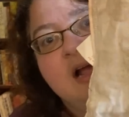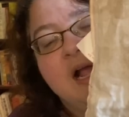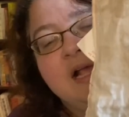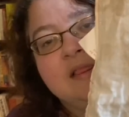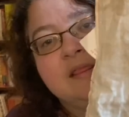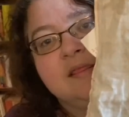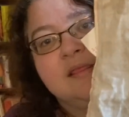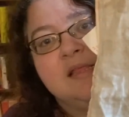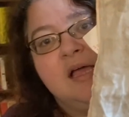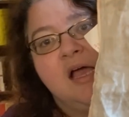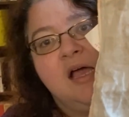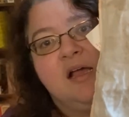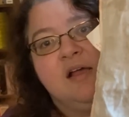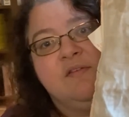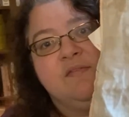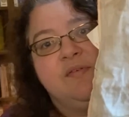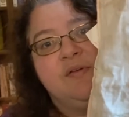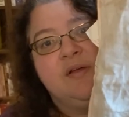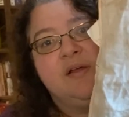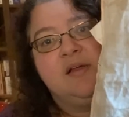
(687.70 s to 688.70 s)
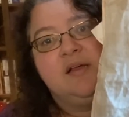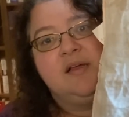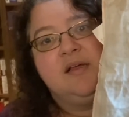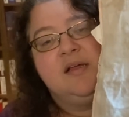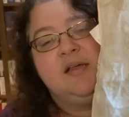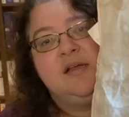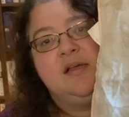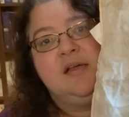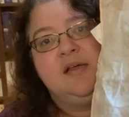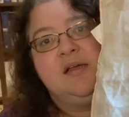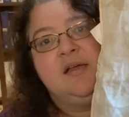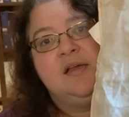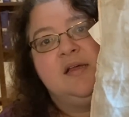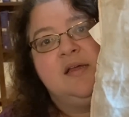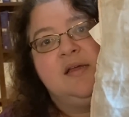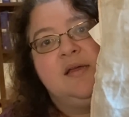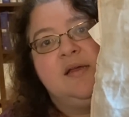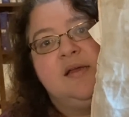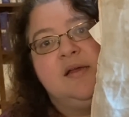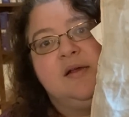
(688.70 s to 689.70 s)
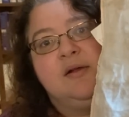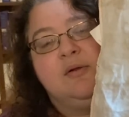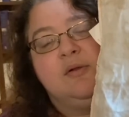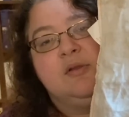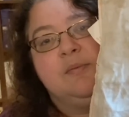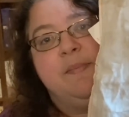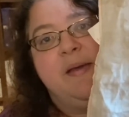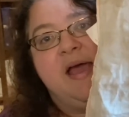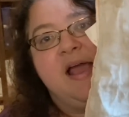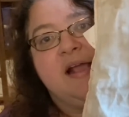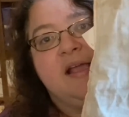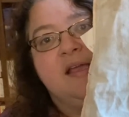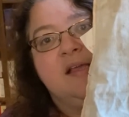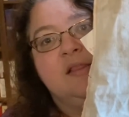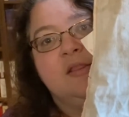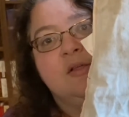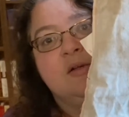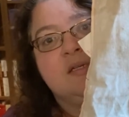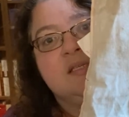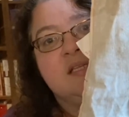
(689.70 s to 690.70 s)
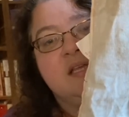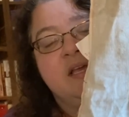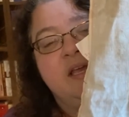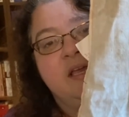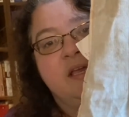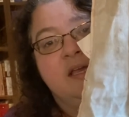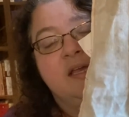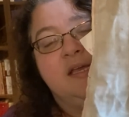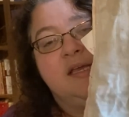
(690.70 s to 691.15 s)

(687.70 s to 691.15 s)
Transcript: I love. Hold it back. It looks like